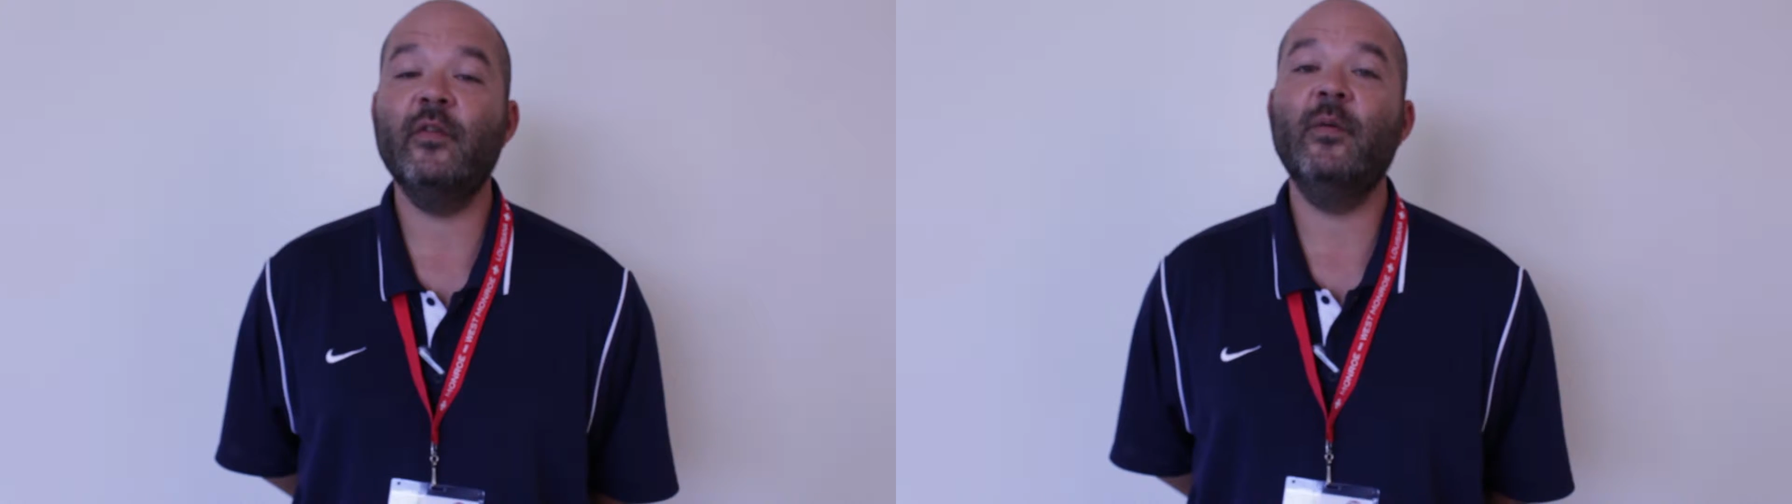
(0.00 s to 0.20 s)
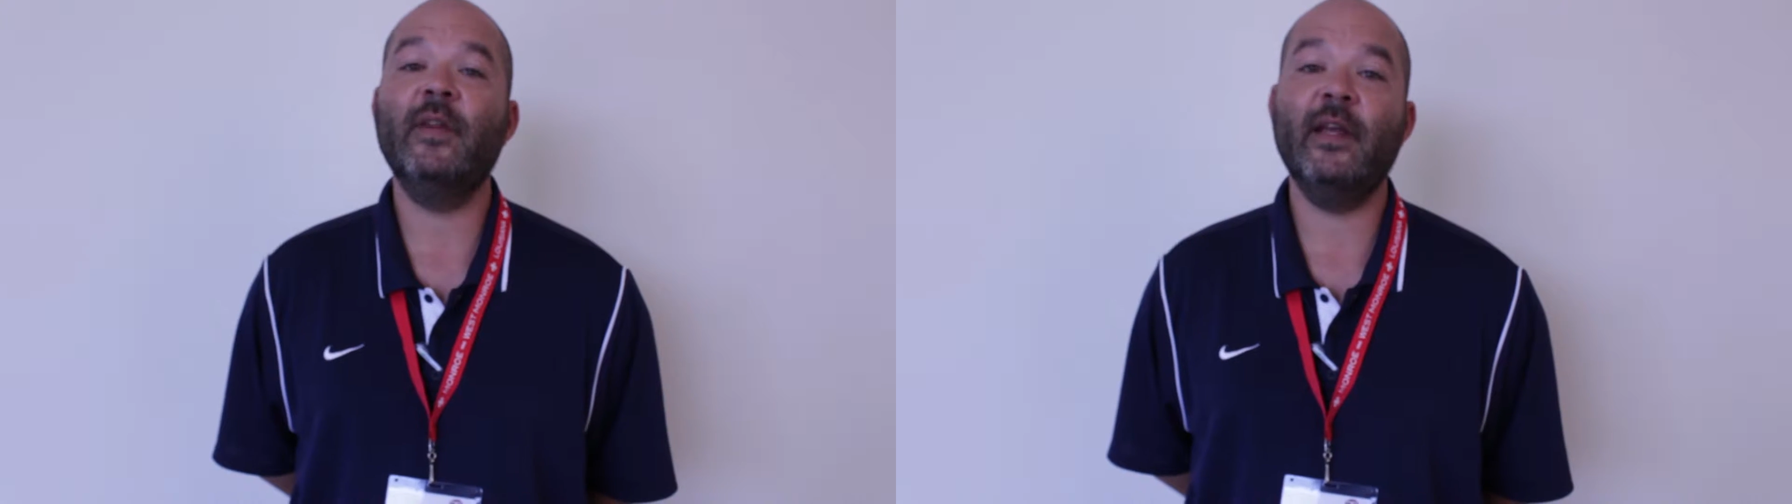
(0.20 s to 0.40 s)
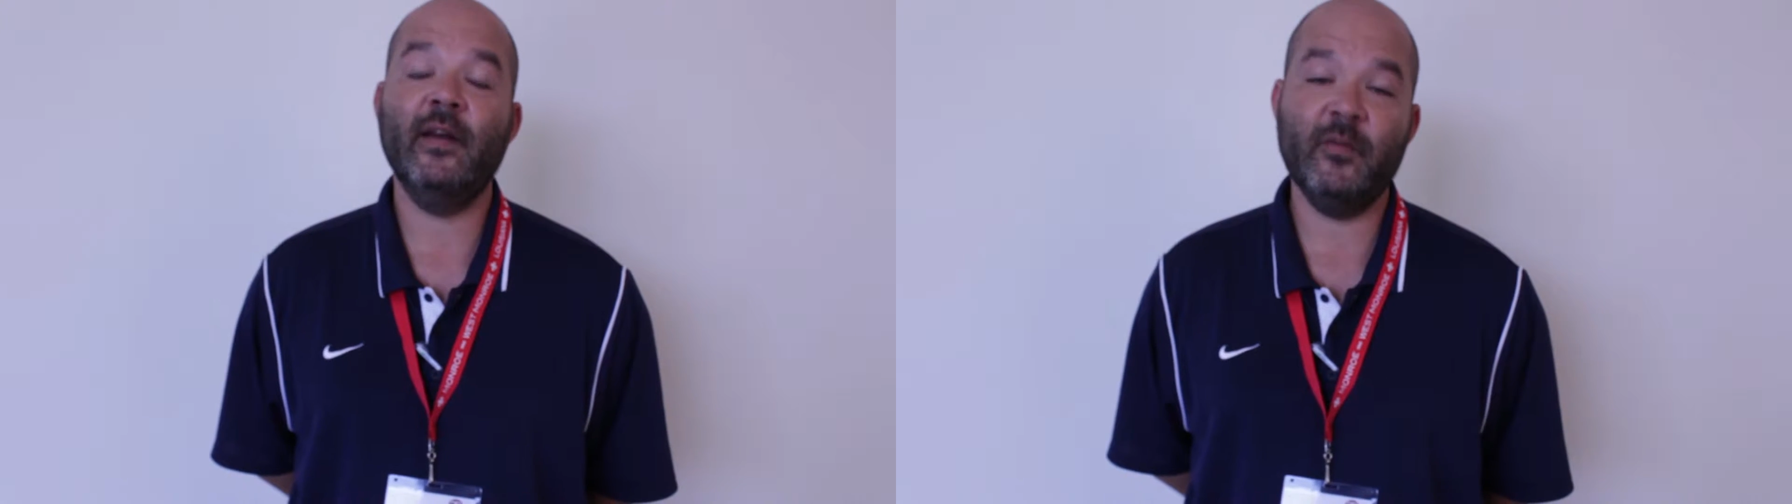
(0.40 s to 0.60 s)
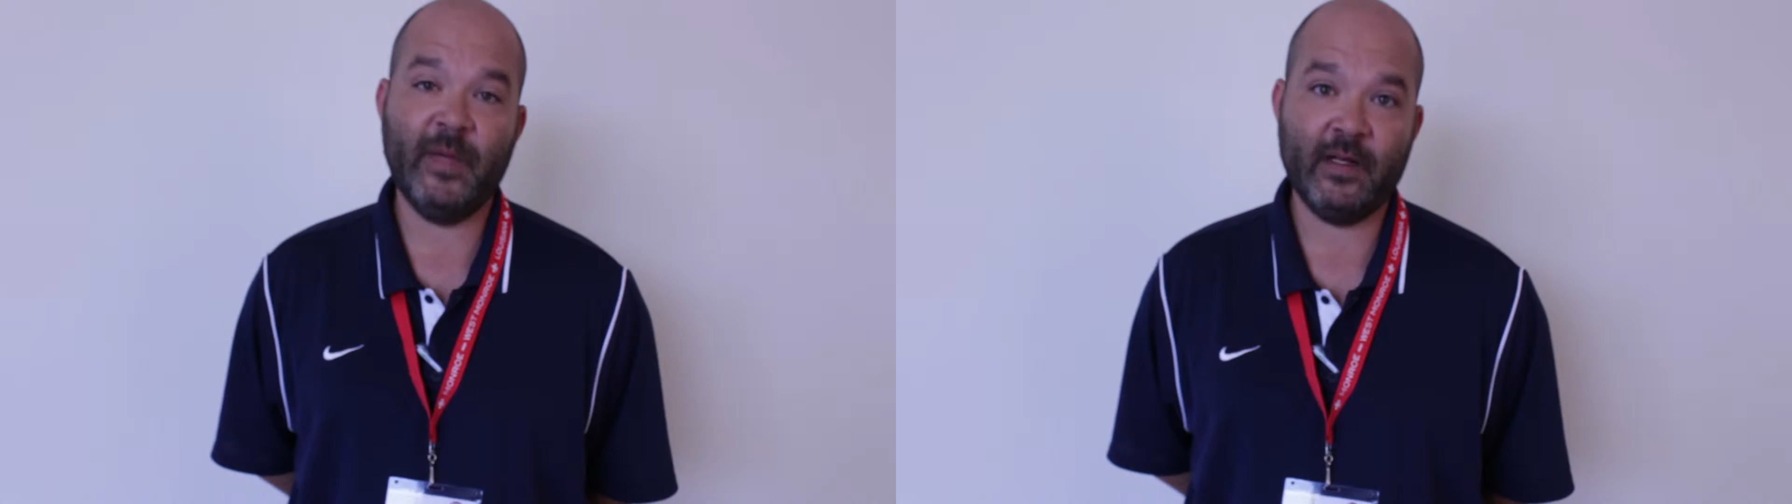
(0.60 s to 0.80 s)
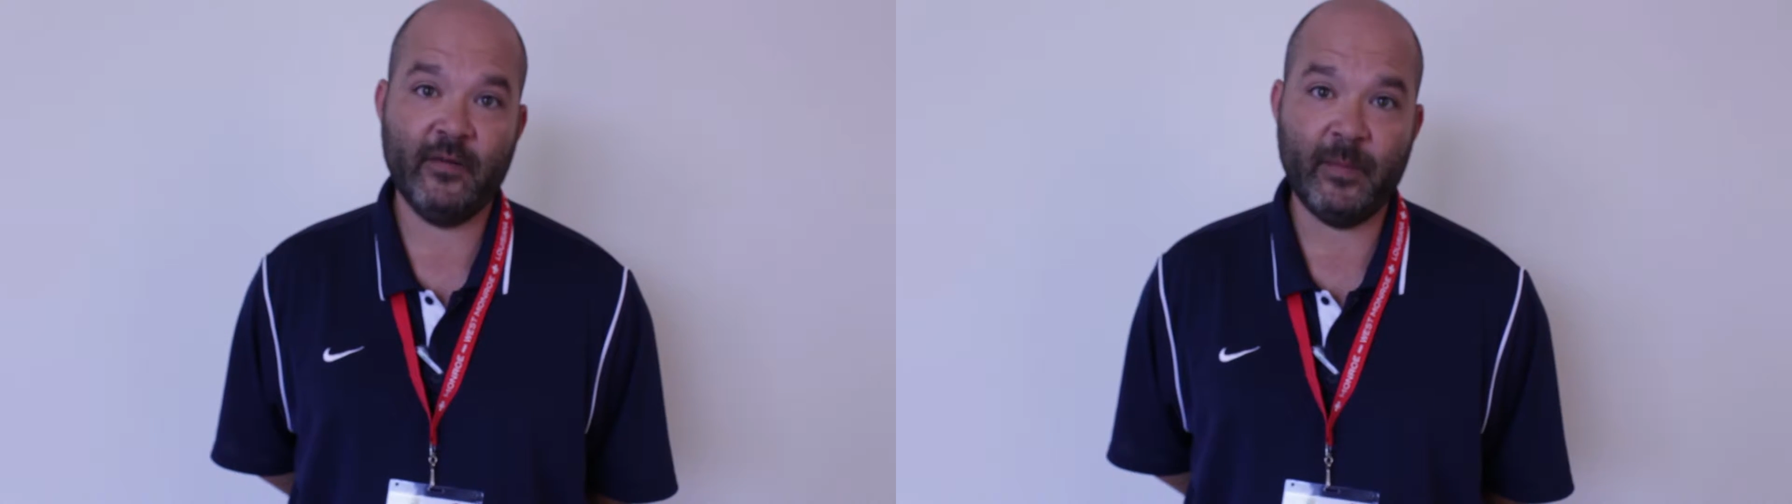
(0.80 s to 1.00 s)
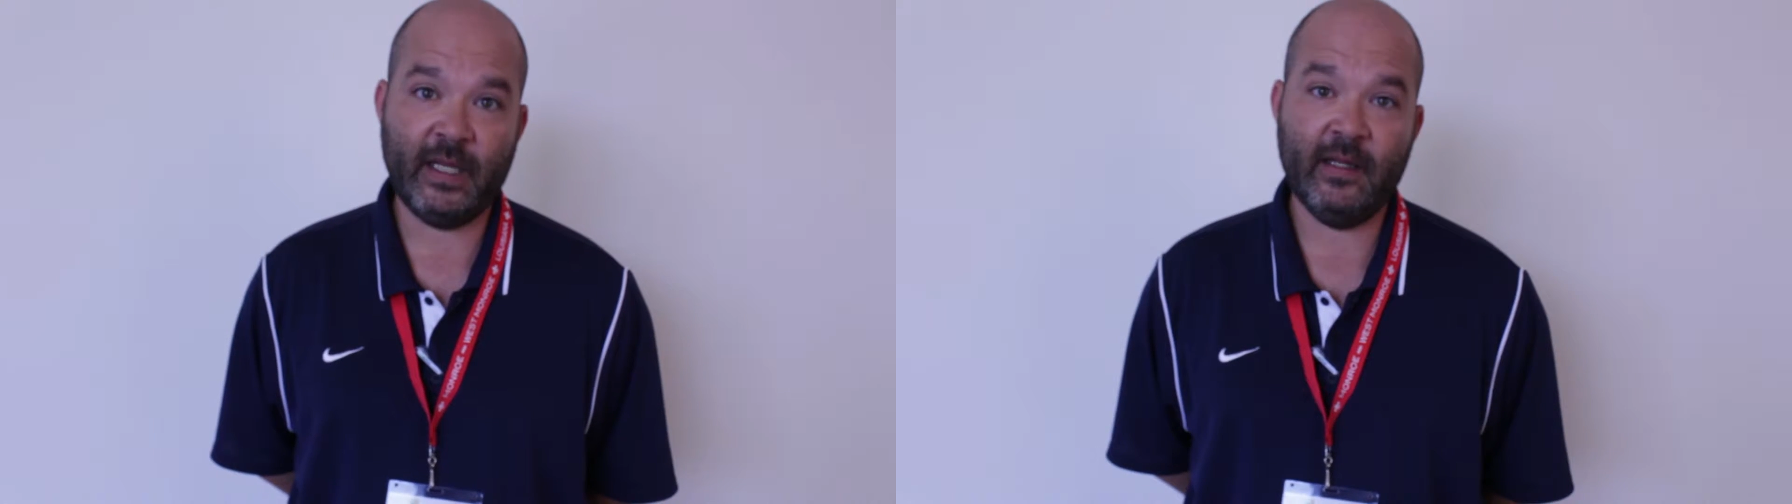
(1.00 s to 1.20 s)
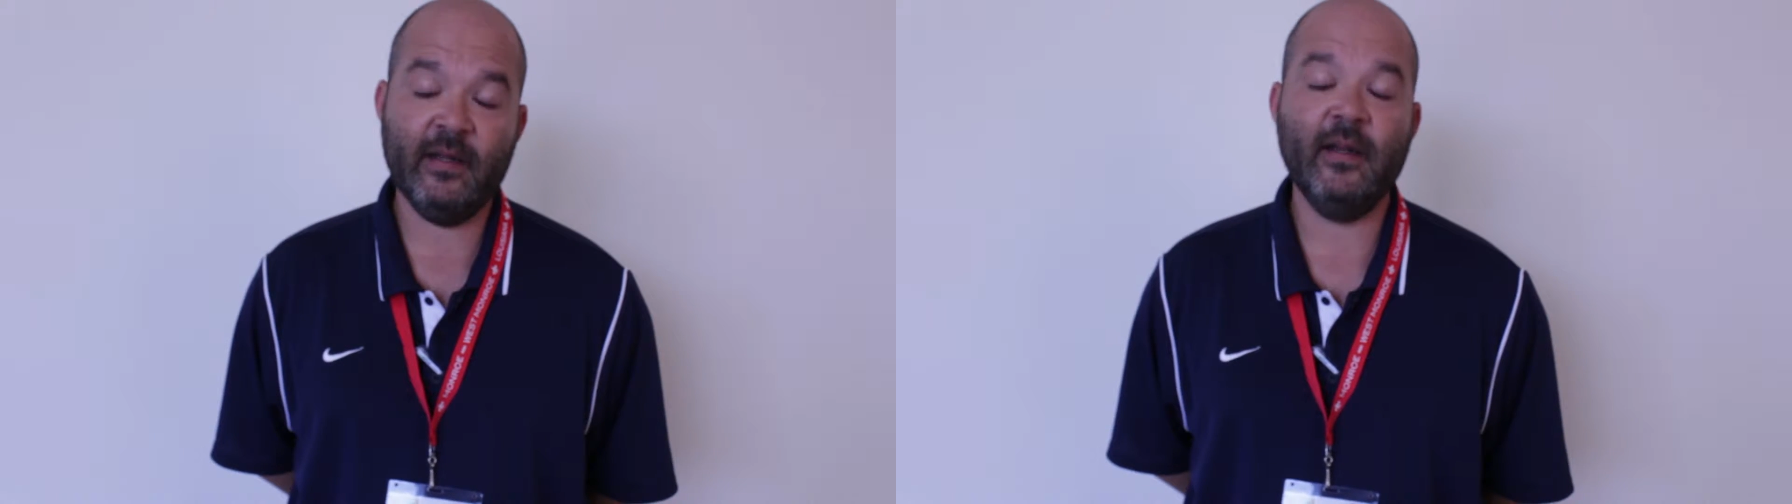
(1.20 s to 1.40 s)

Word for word: know what they can expect of me